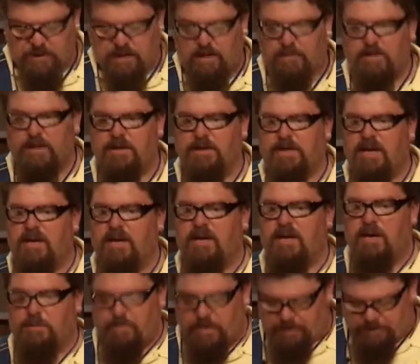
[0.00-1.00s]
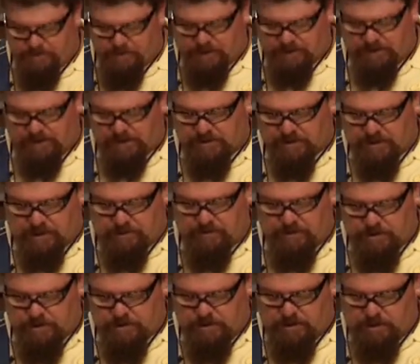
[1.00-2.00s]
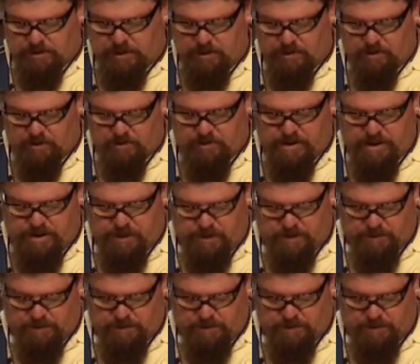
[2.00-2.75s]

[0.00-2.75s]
I'm gonna take it, I'm gonna mix this up just a little bit.